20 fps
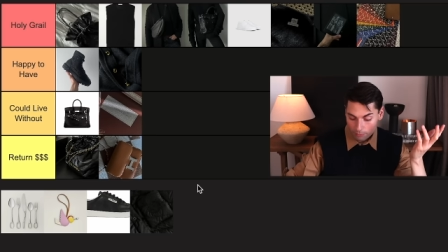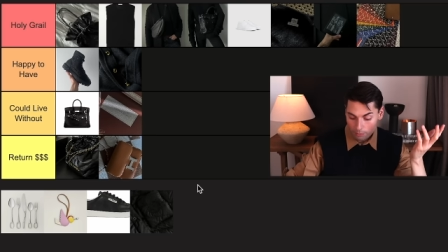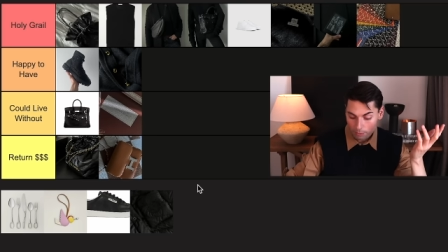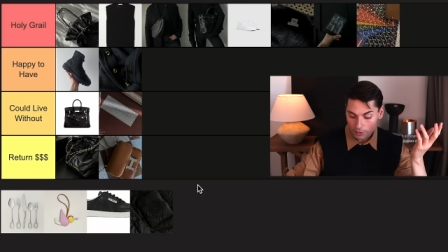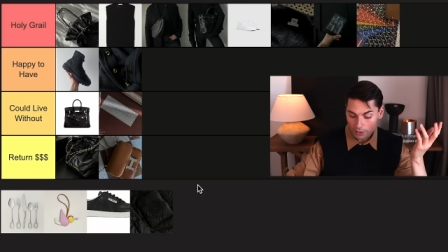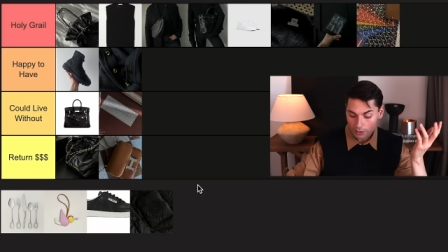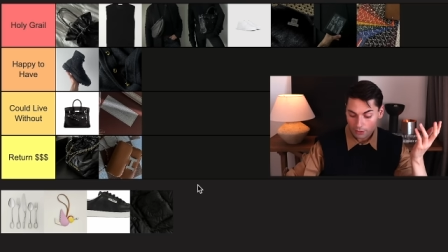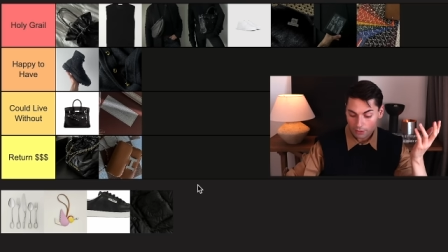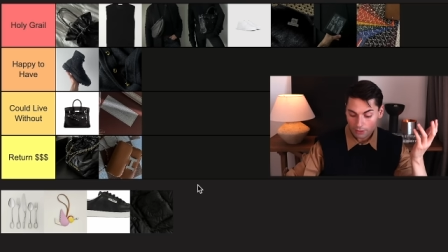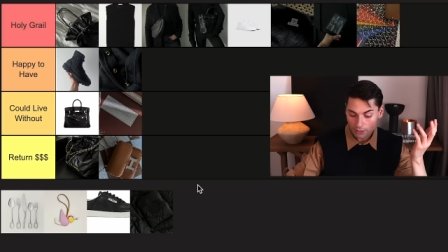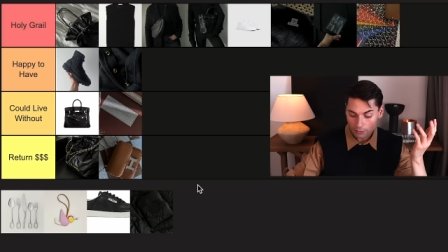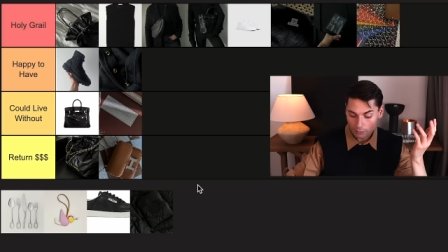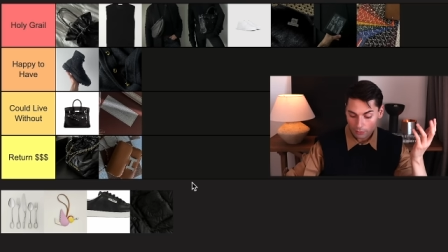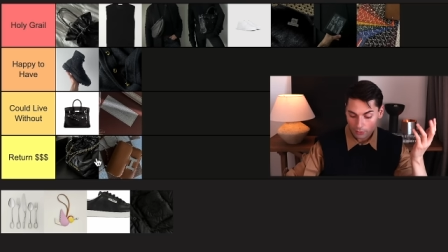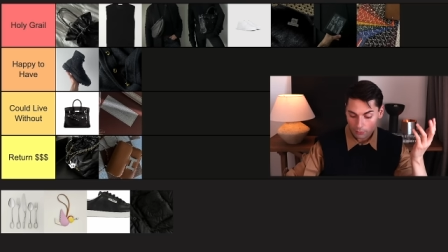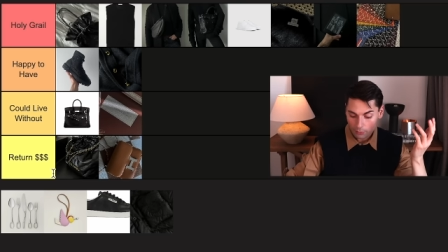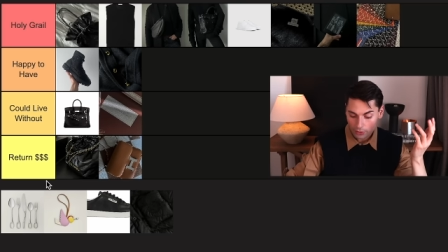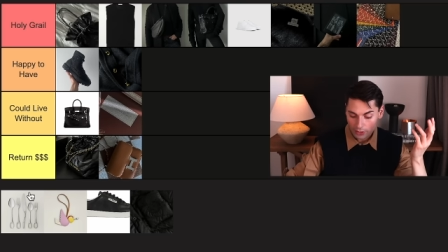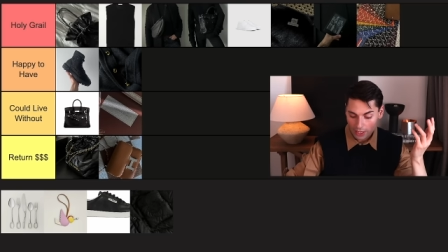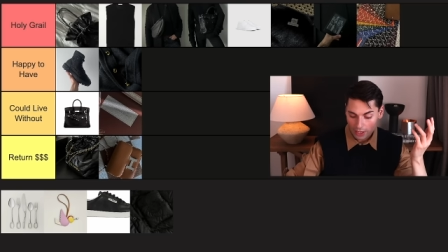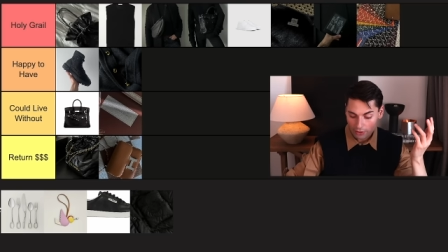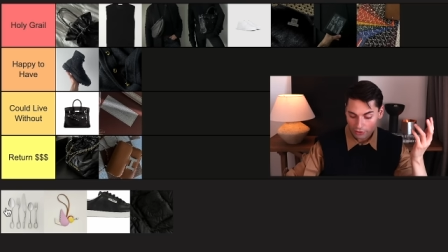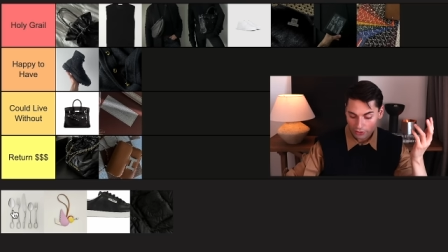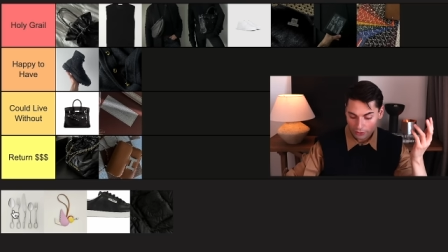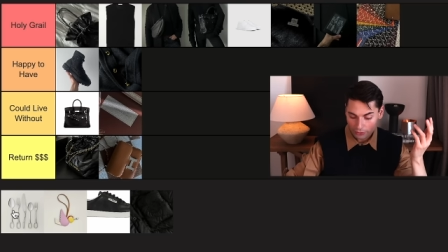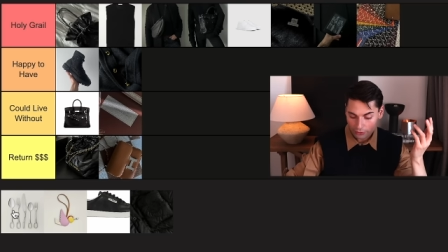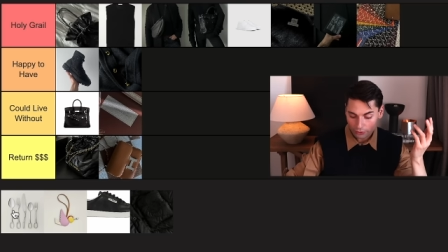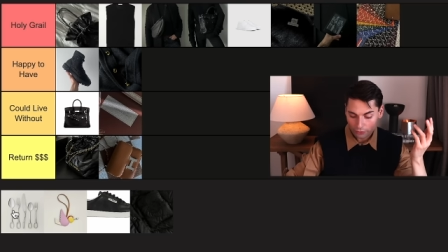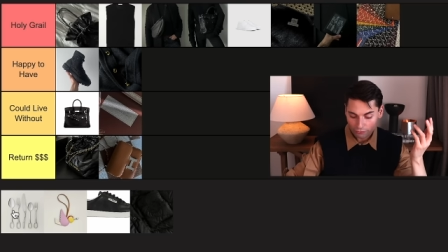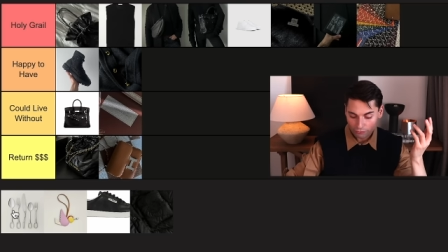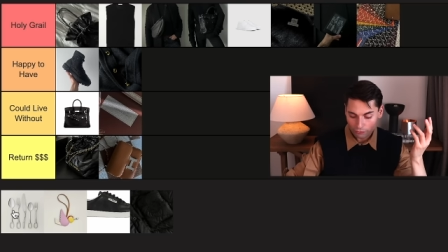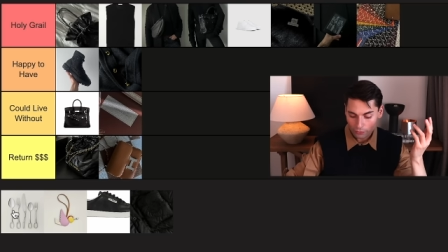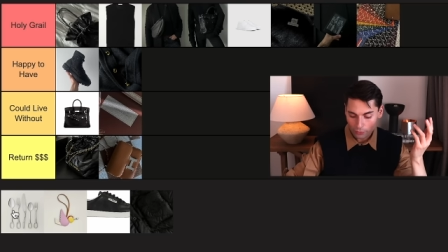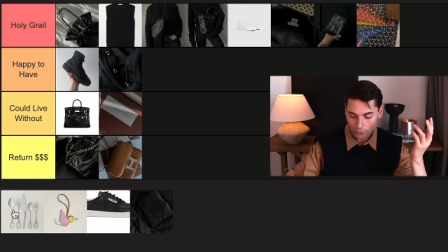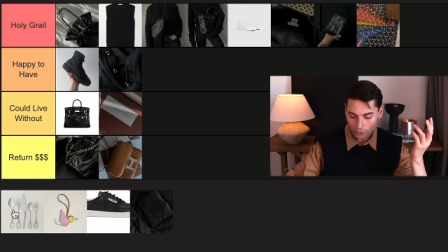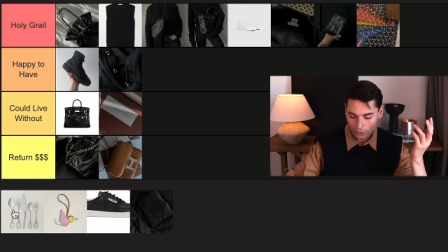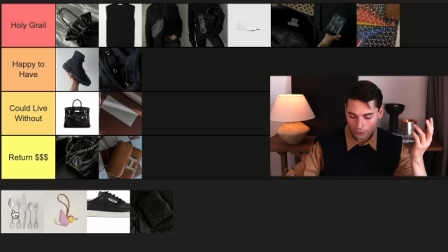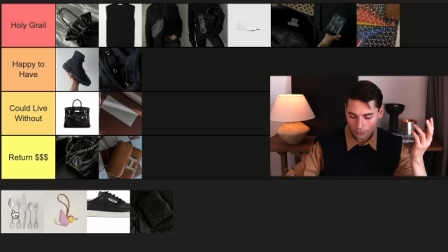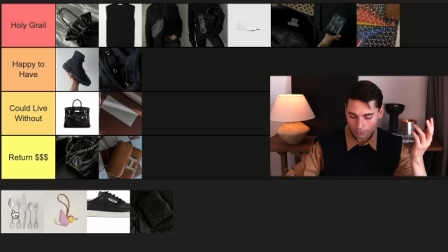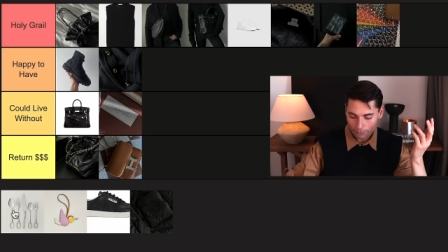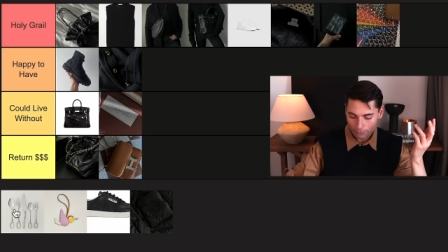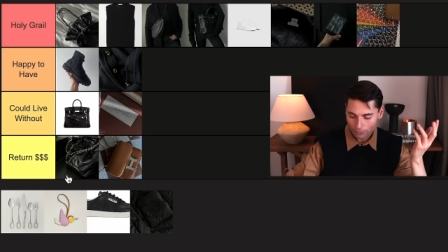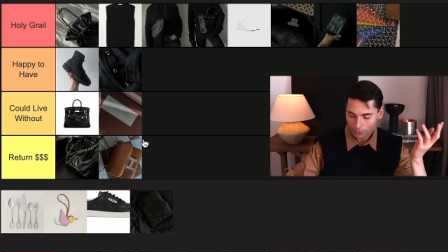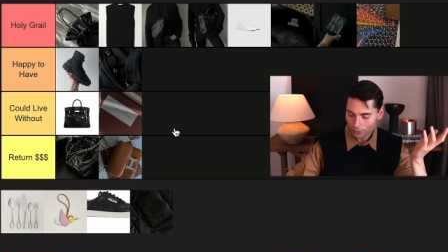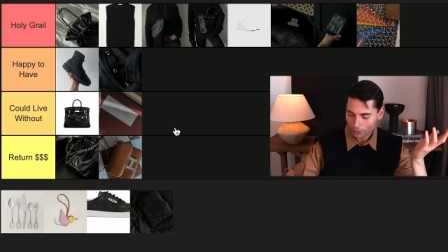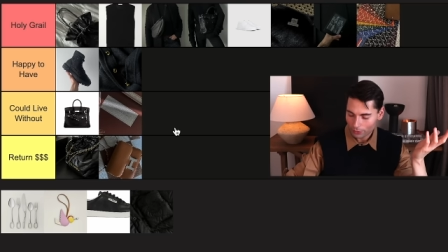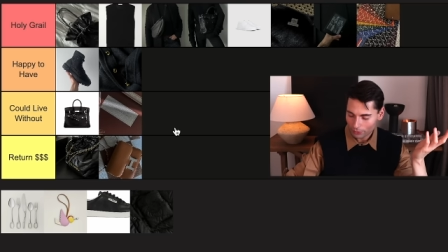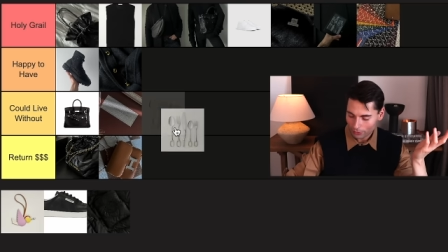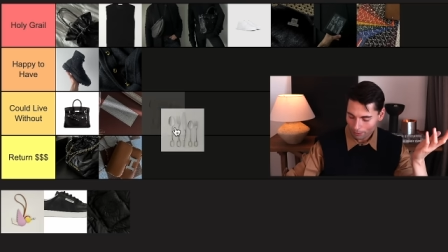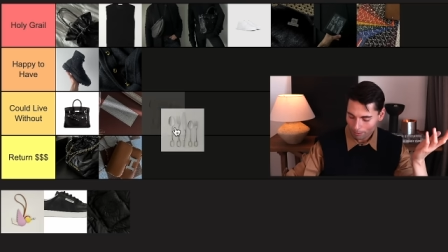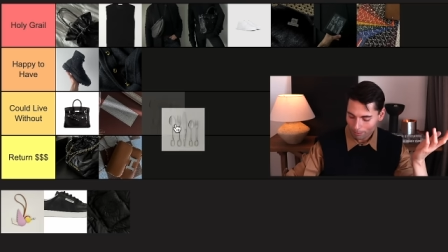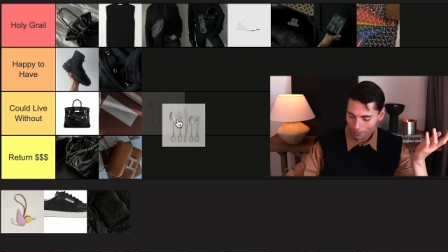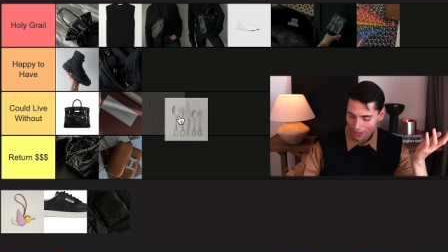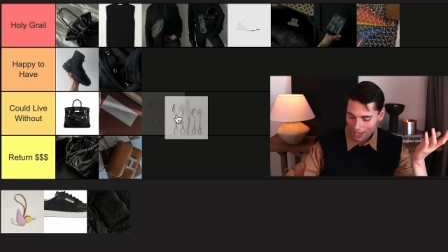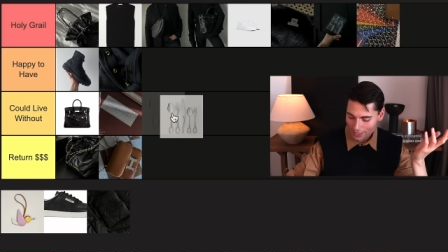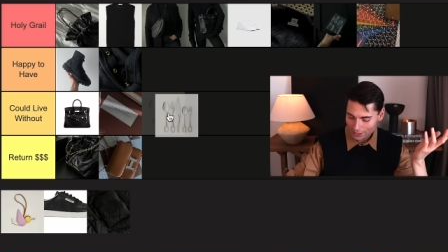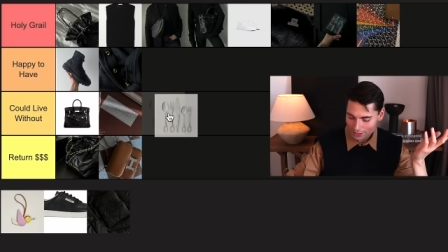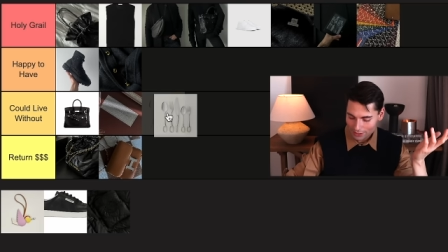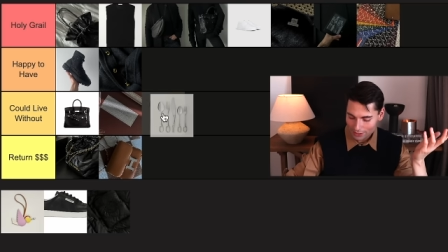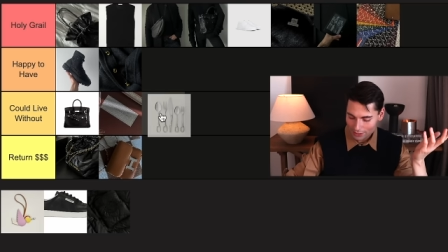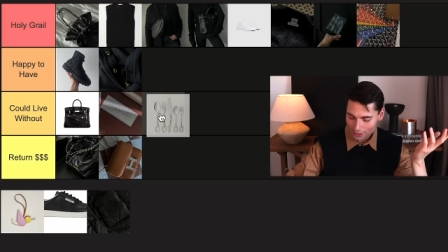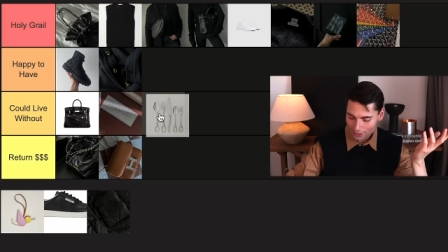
been living without it for the past